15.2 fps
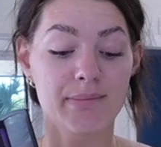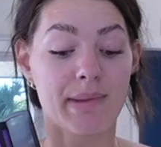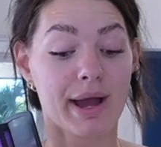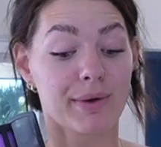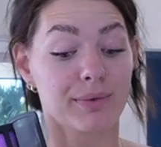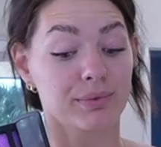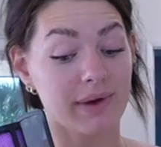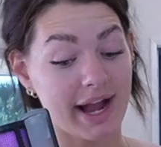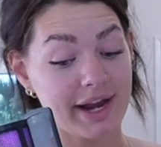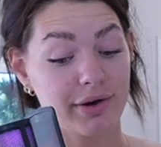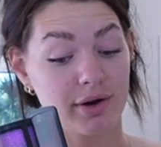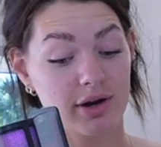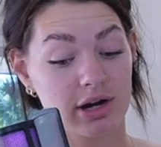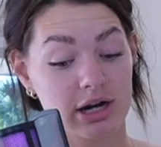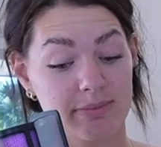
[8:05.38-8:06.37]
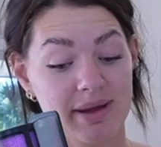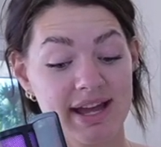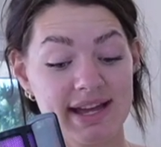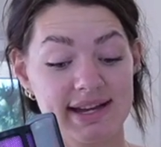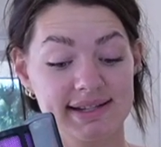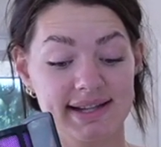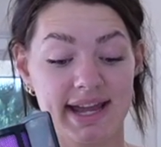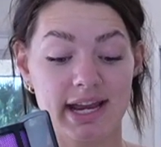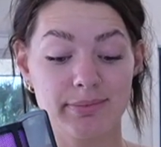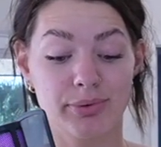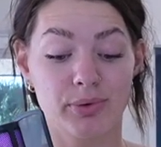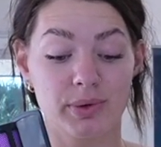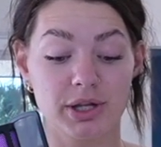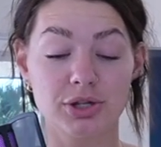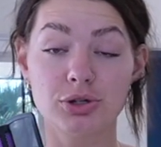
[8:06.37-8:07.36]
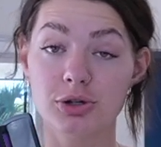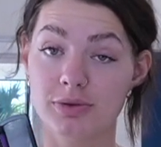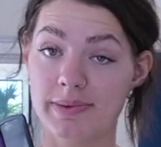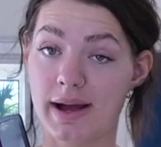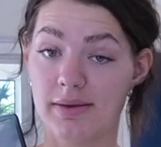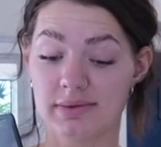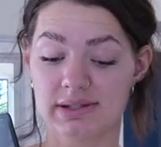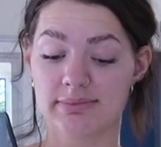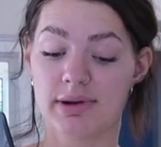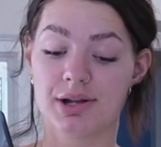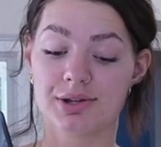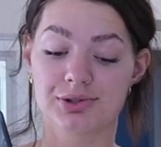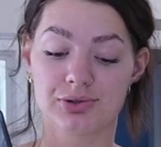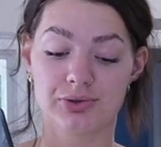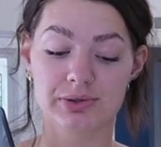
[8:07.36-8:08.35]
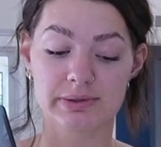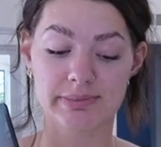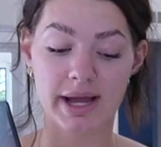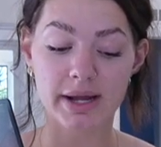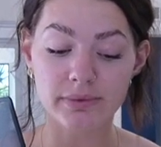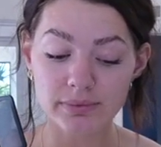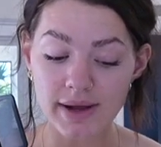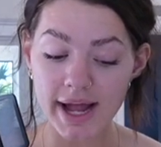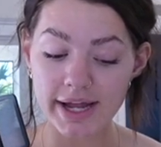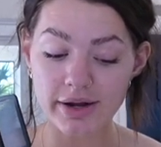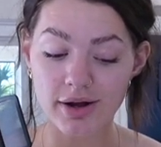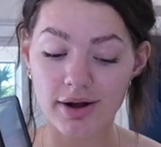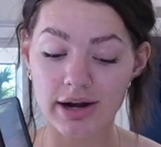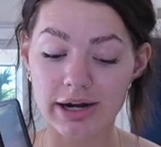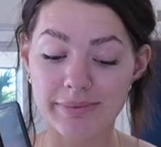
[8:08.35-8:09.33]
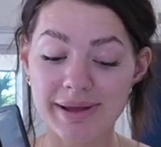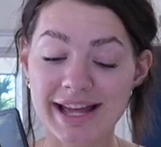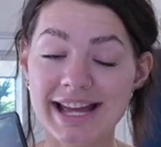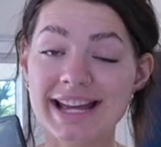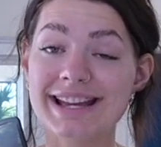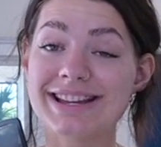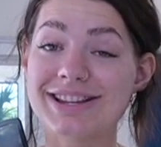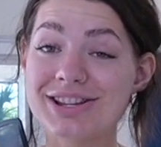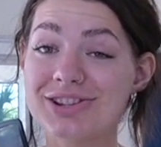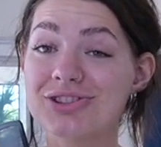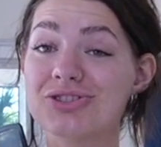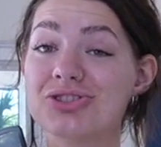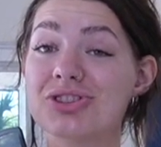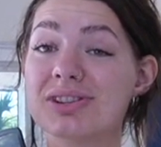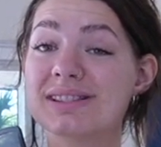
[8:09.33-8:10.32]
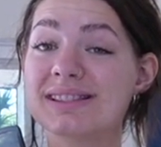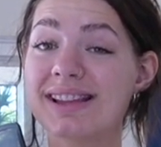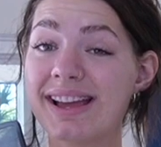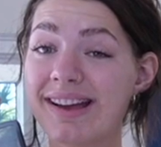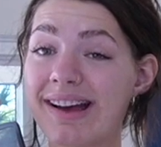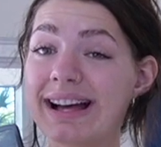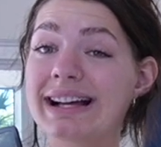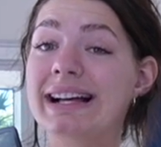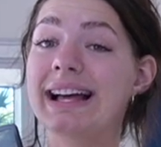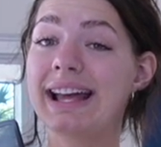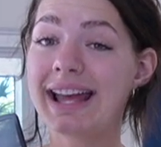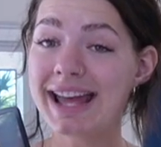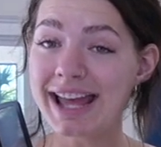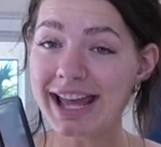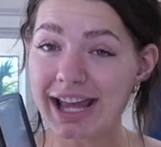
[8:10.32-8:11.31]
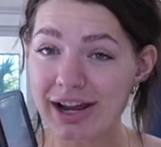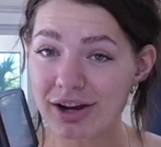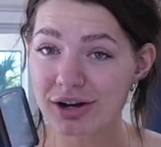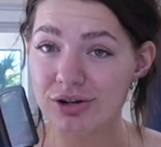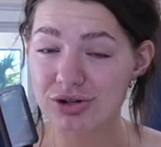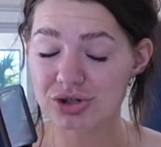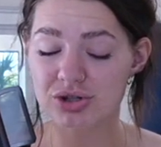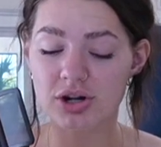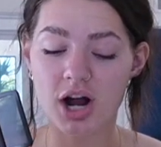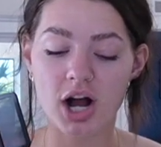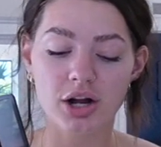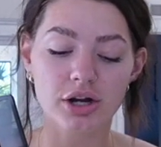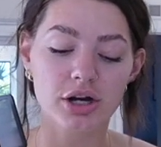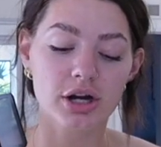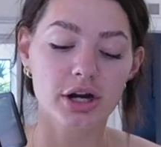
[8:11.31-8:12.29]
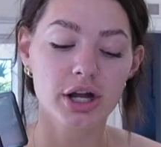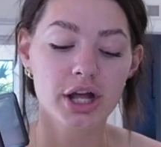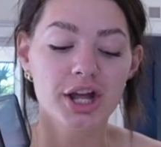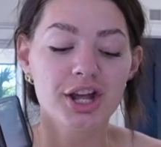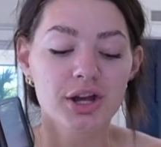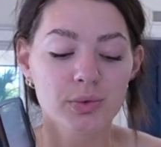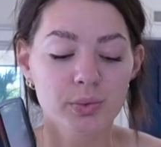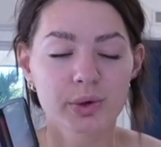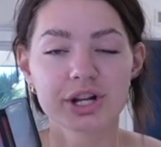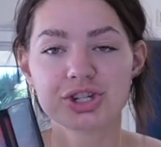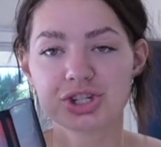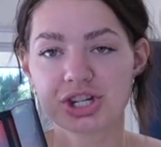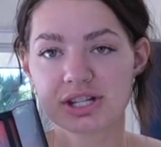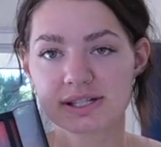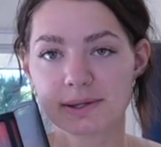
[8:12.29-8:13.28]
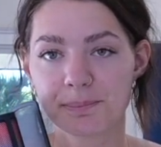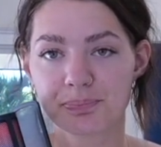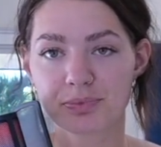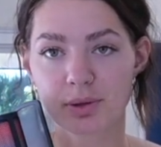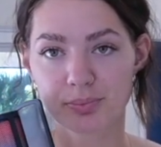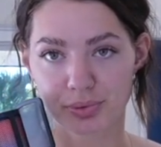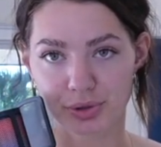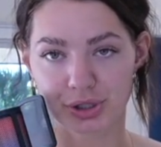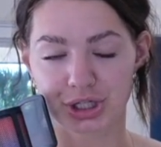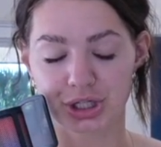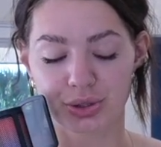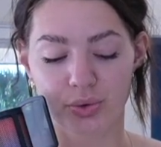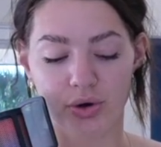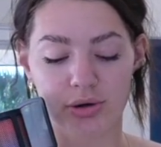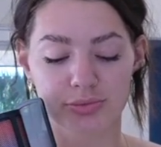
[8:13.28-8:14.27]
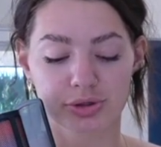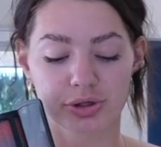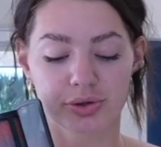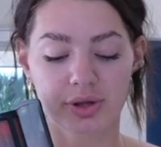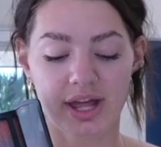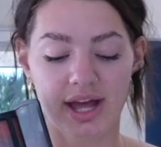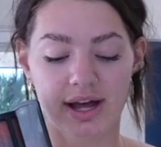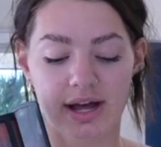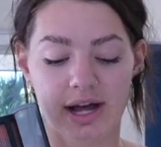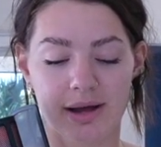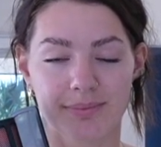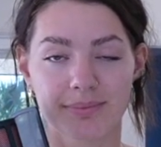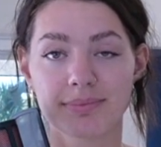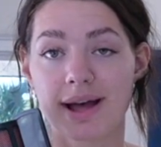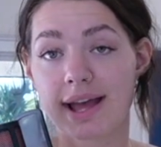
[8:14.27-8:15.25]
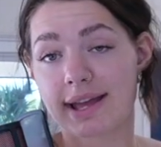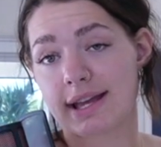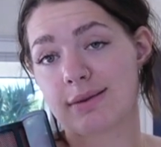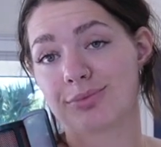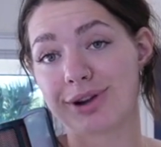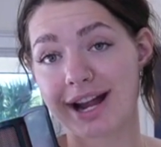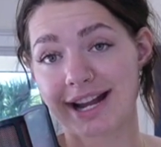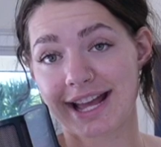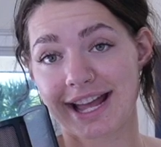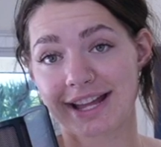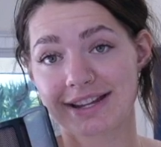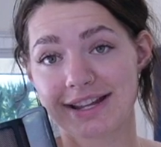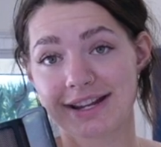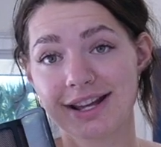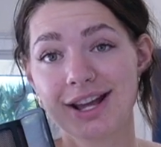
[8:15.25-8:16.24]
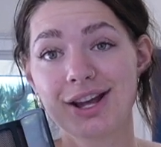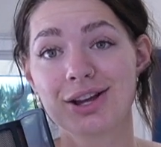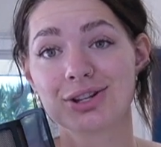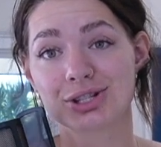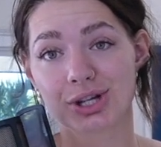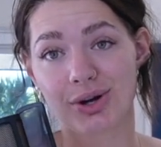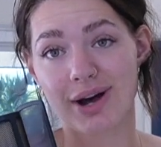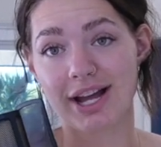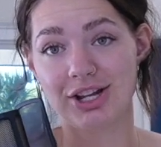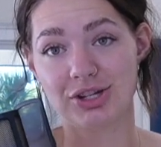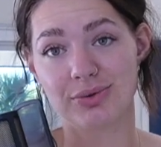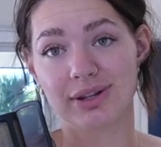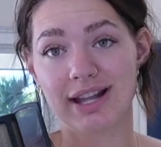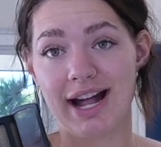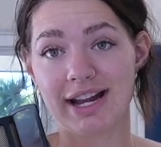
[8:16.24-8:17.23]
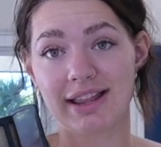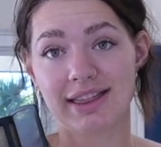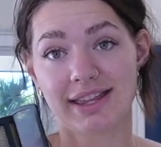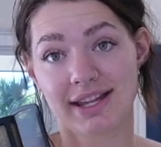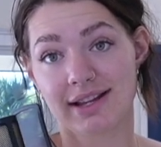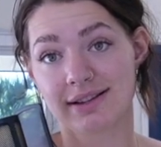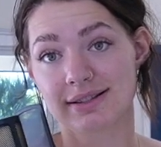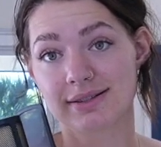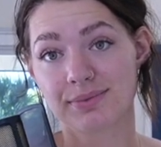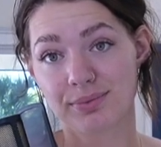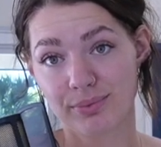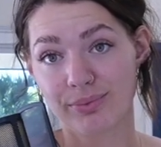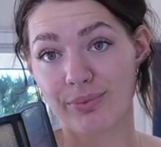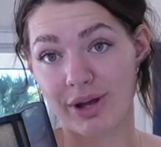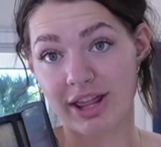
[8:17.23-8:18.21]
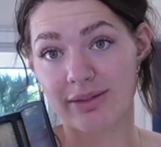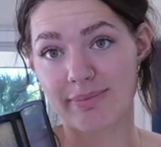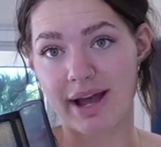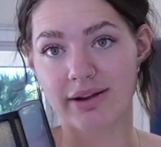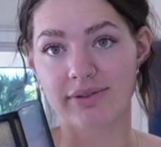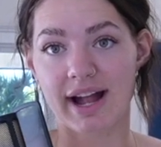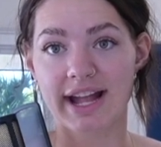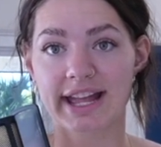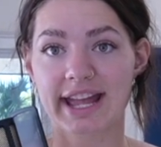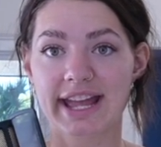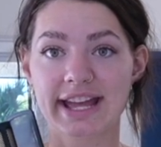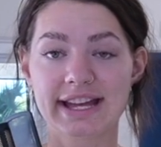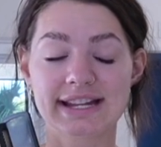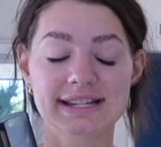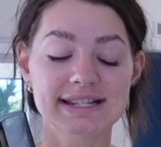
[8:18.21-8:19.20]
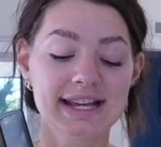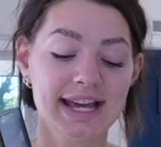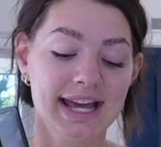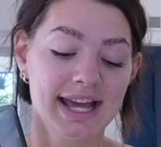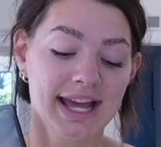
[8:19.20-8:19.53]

My right arm is 8.2 pounds of muscle. So my right arm is just like a hair stronger, which is pretty normal. I am right-handed, so I do a lot of things with my right hand.